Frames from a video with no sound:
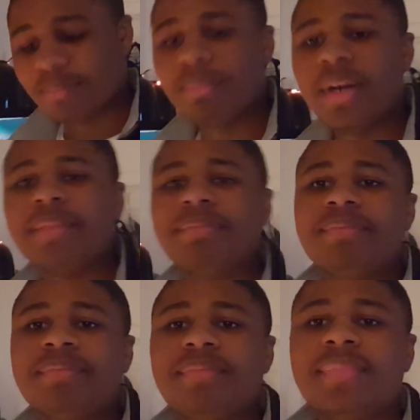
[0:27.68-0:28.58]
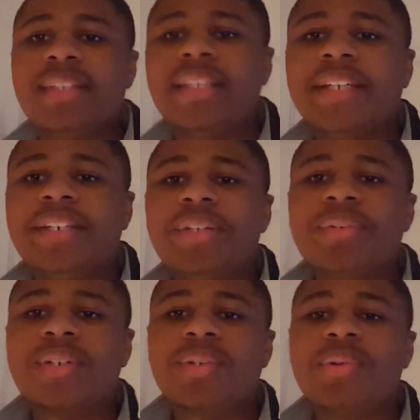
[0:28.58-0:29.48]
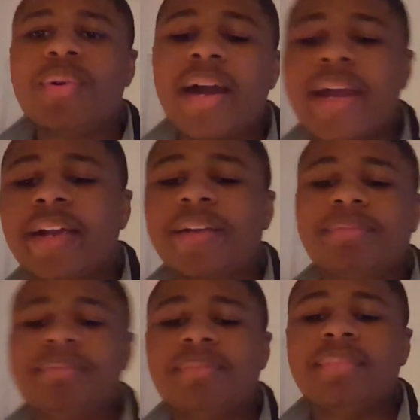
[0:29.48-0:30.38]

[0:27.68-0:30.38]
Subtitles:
but they do require